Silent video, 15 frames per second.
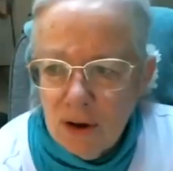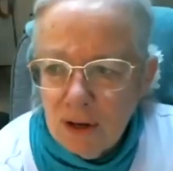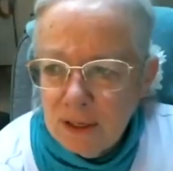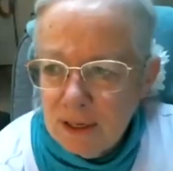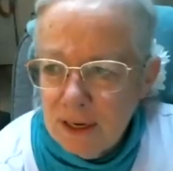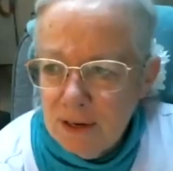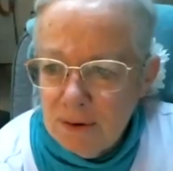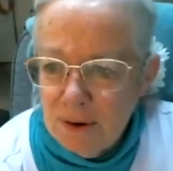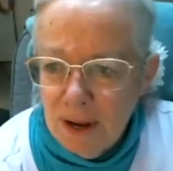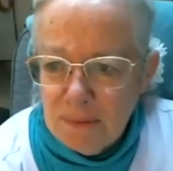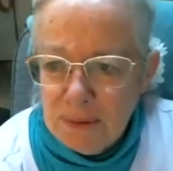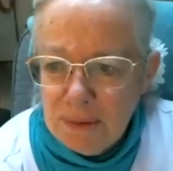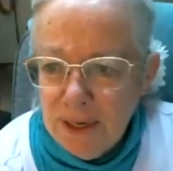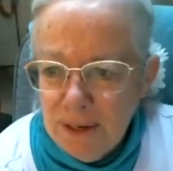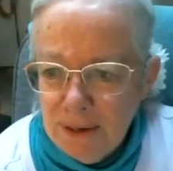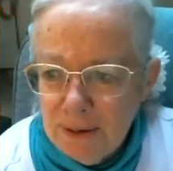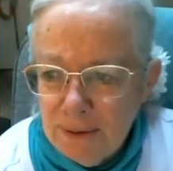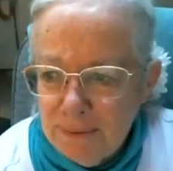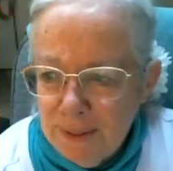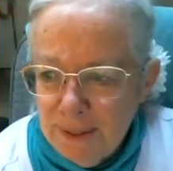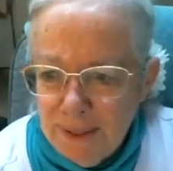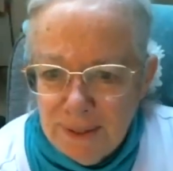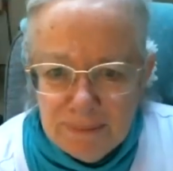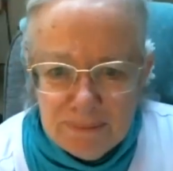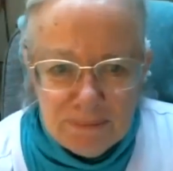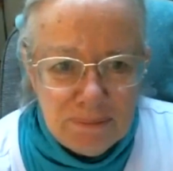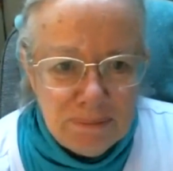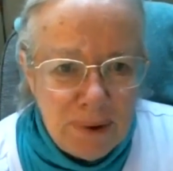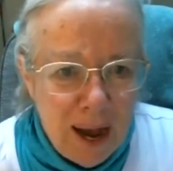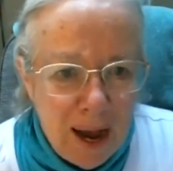thoughts can, how many
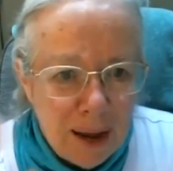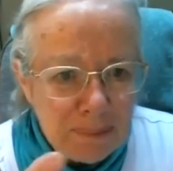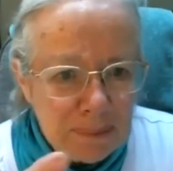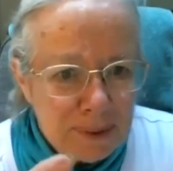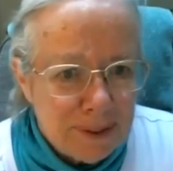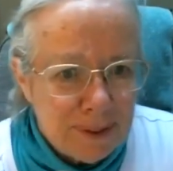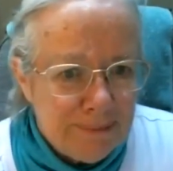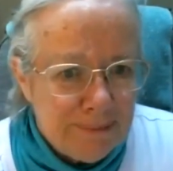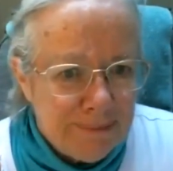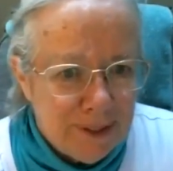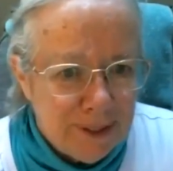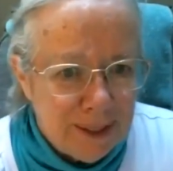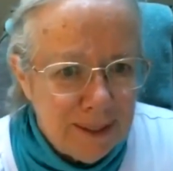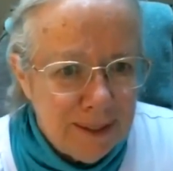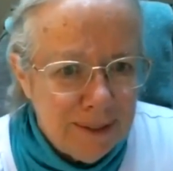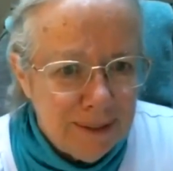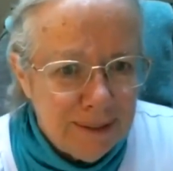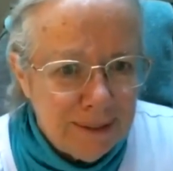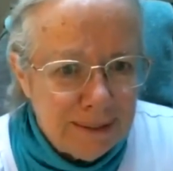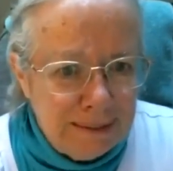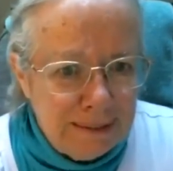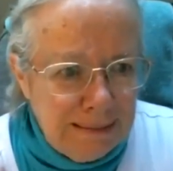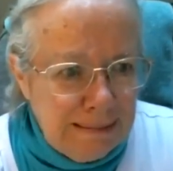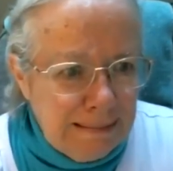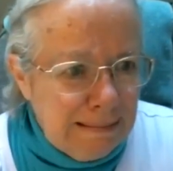pops, zings.